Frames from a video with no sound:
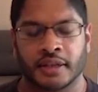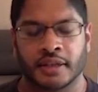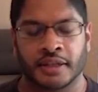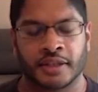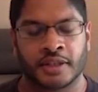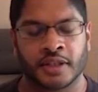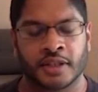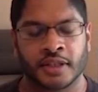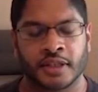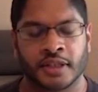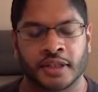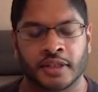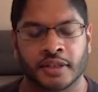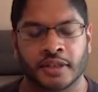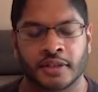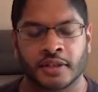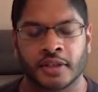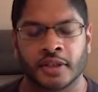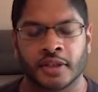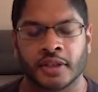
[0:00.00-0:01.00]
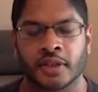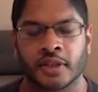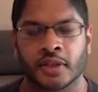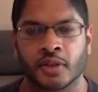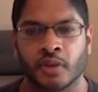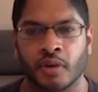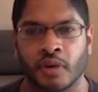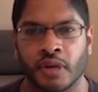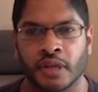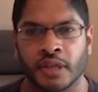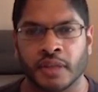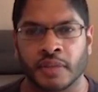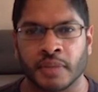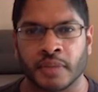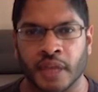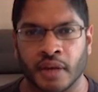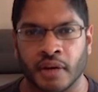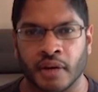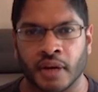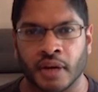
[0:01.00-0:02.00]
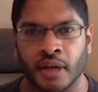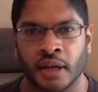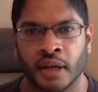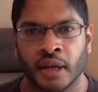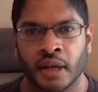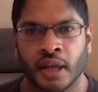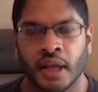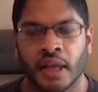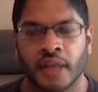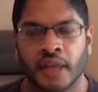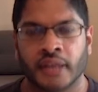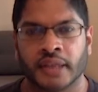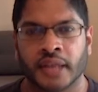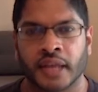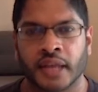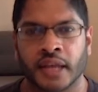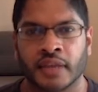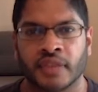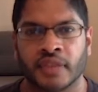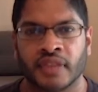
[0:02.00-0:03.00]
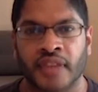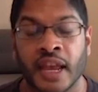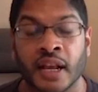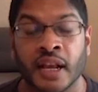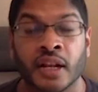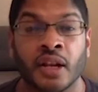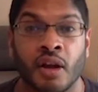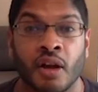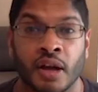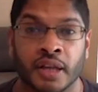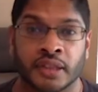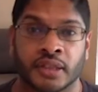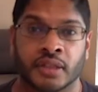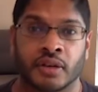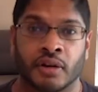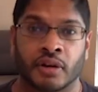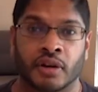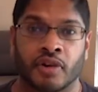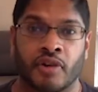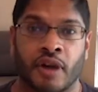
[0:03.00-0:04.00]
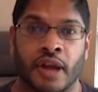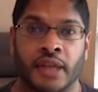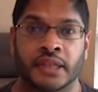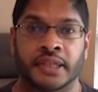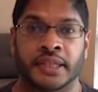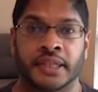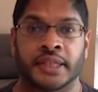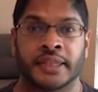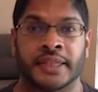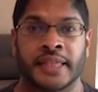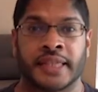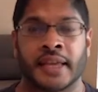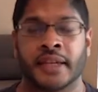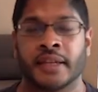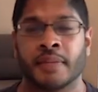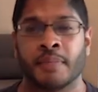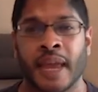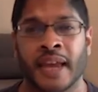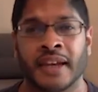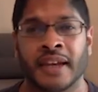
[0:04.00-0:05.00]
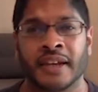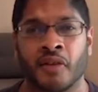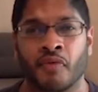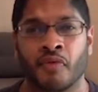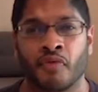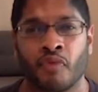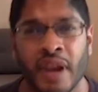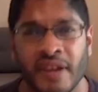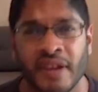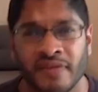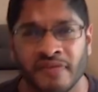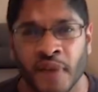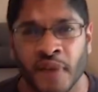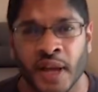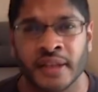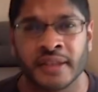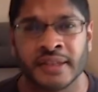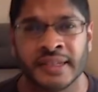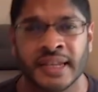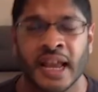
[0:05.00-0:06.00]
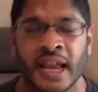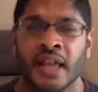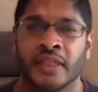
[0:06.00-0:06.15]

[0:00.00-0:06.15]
just the stories I'm hearing, it's like their clients are gone crazy. They're demanding refunds.